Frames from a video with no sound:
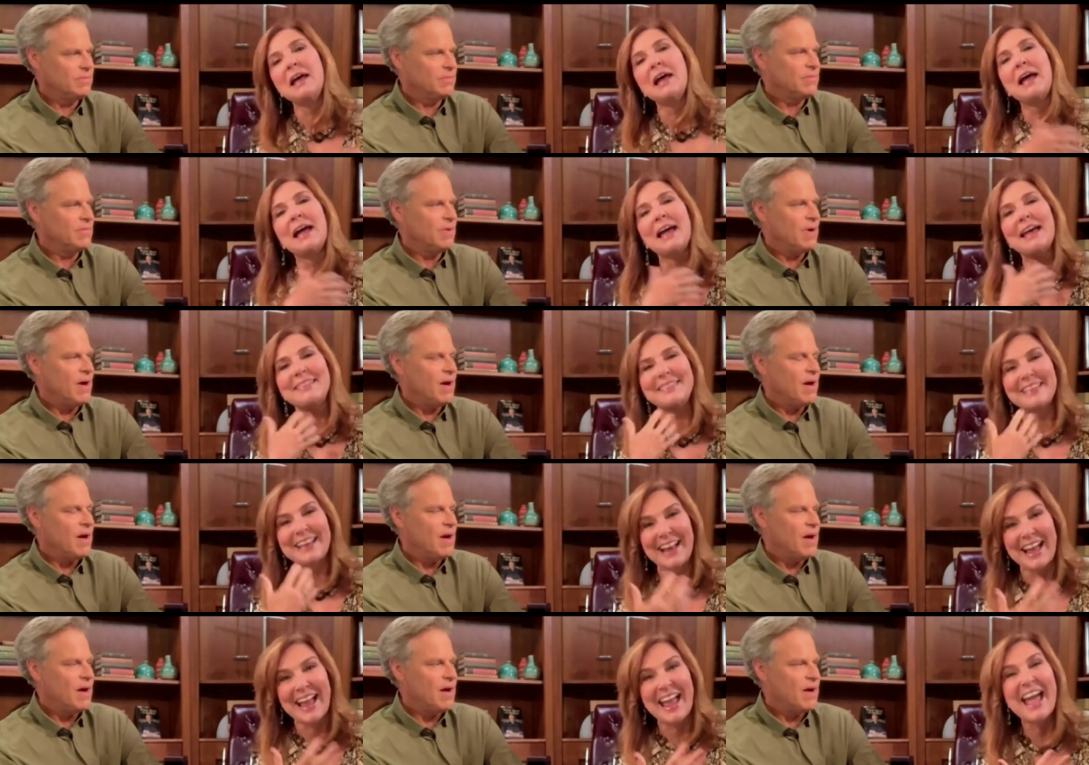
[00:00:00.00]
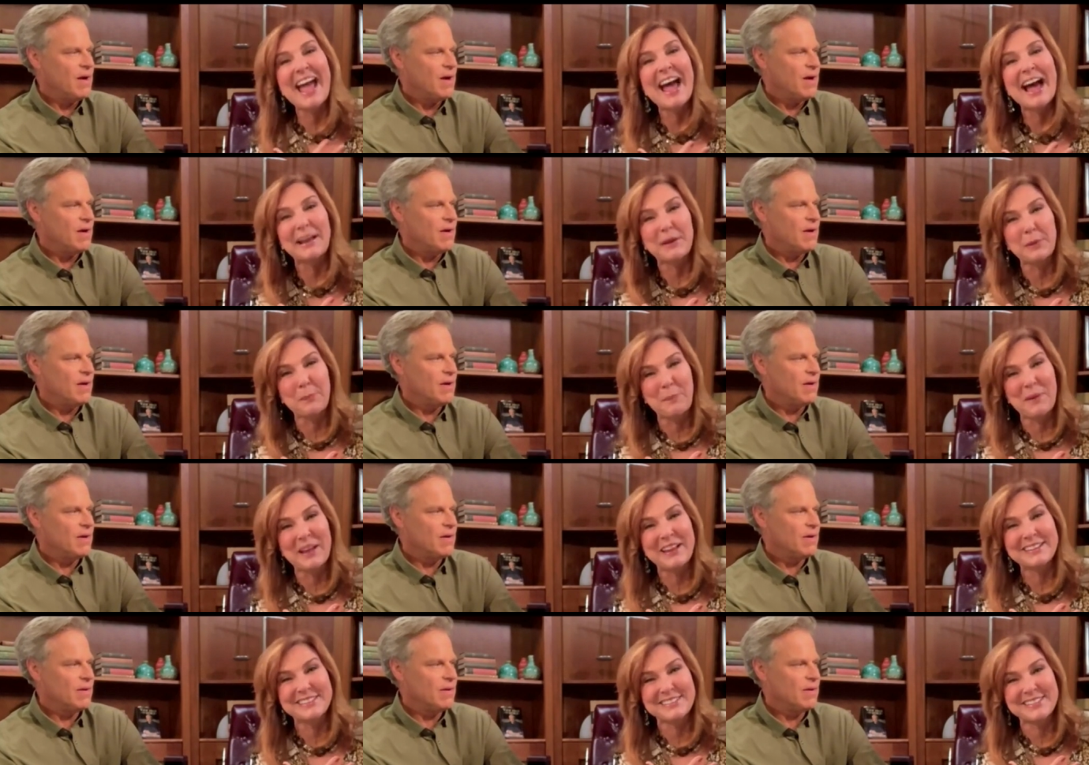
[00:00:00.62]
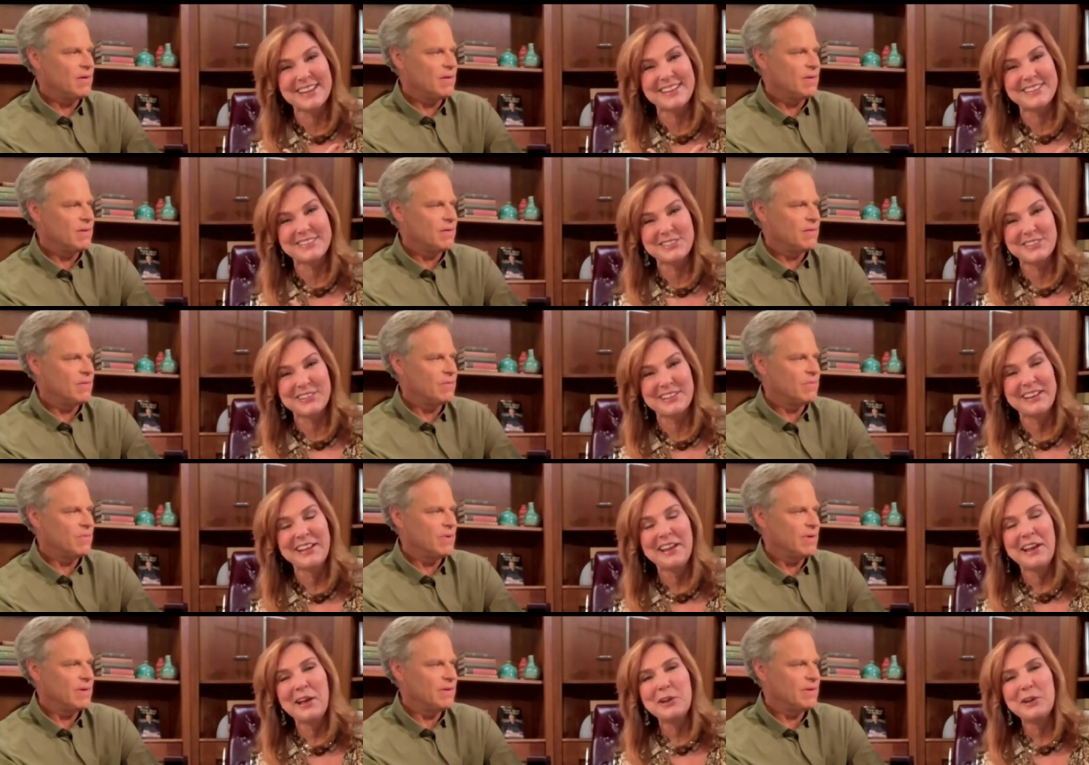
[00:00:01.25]
Speaker 1: And exactly. then I had to pay attention.
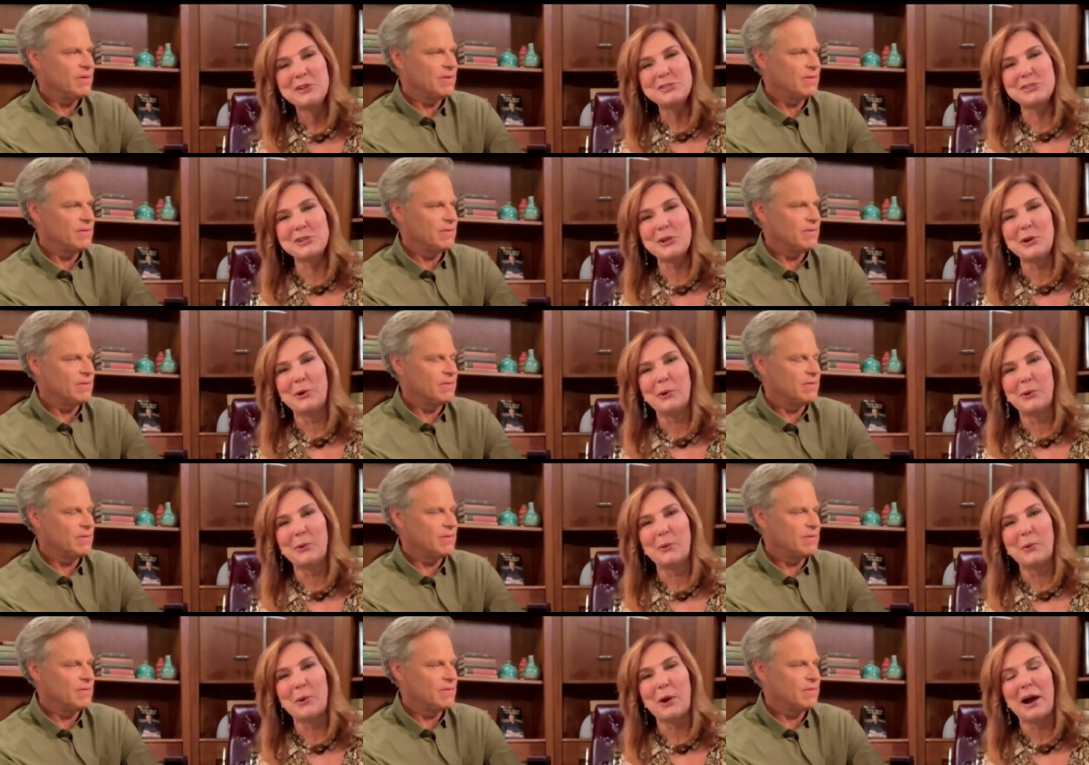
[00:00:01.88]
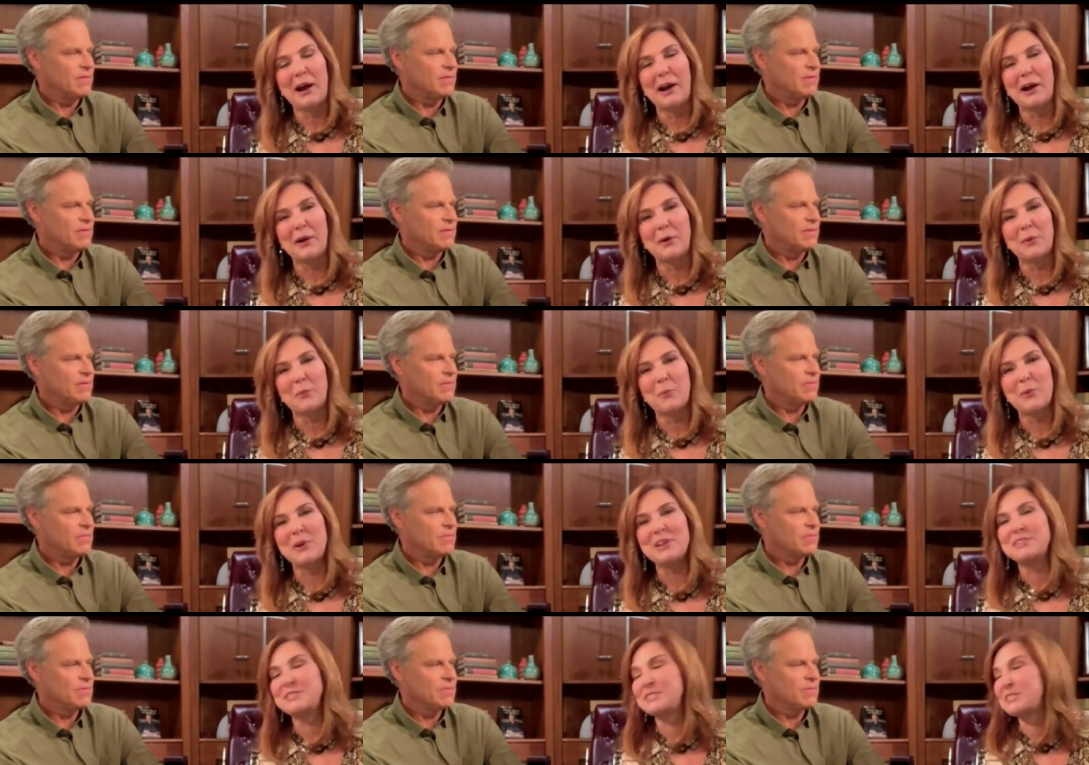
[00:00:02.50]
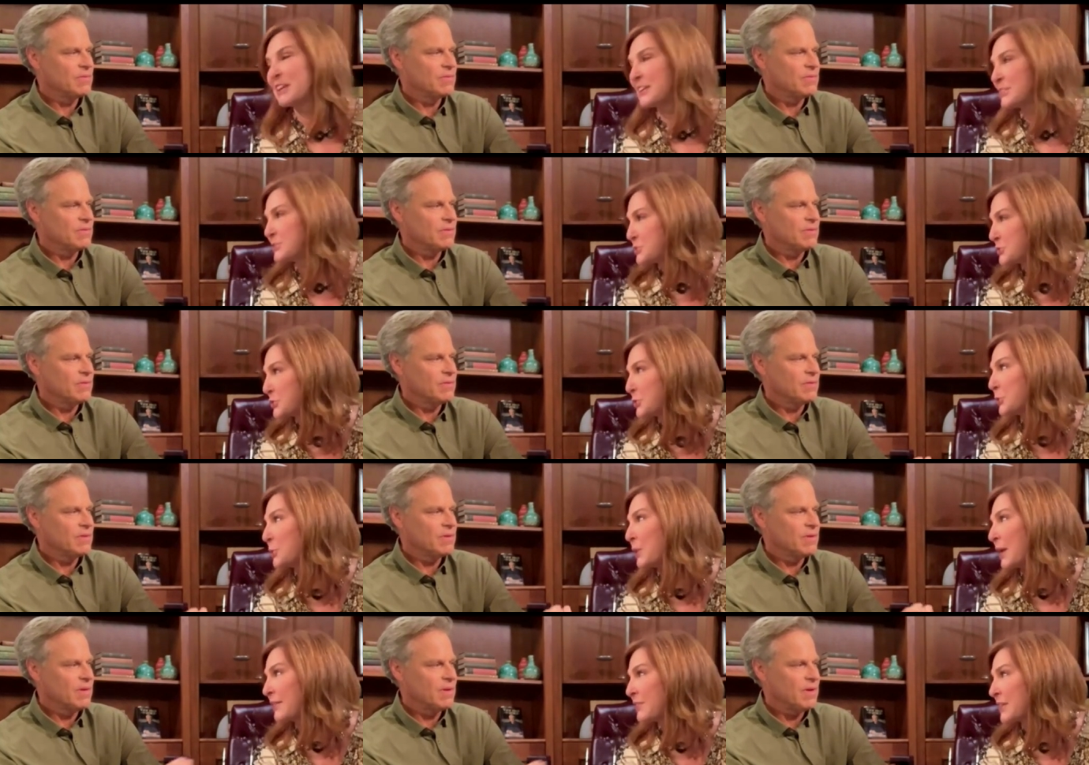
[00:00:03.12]
And so, you know what? It, uh, it, it was
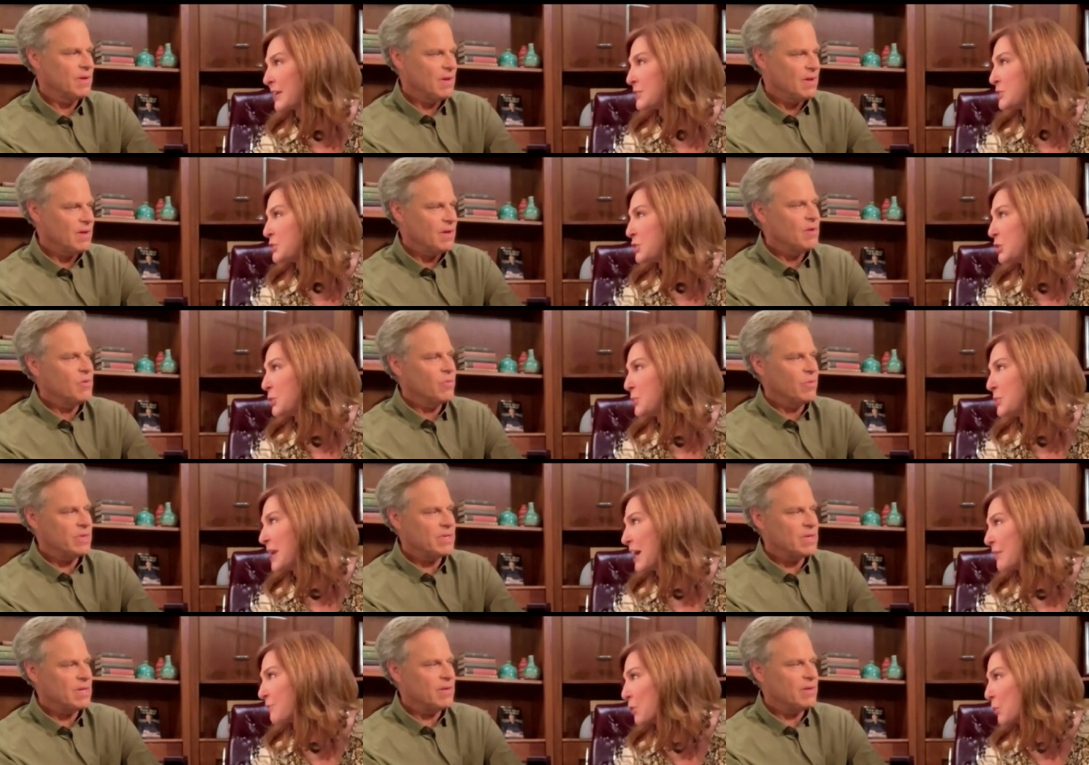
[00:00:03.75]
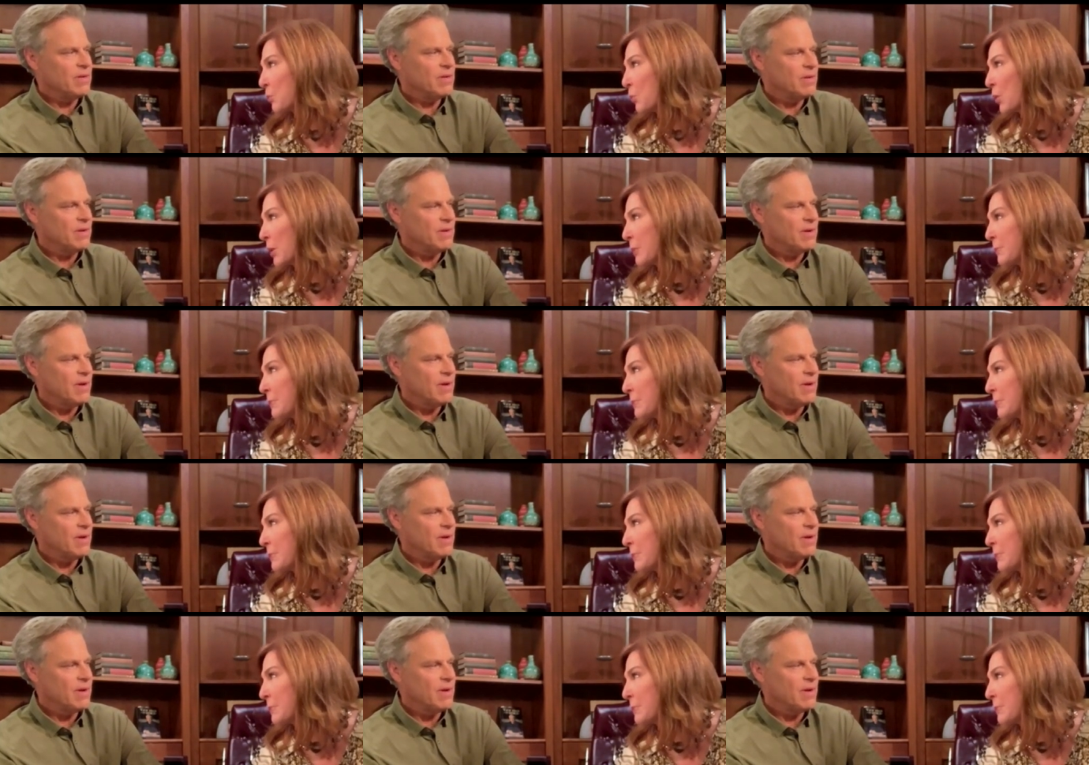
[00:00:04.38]
actually really fun. You never wore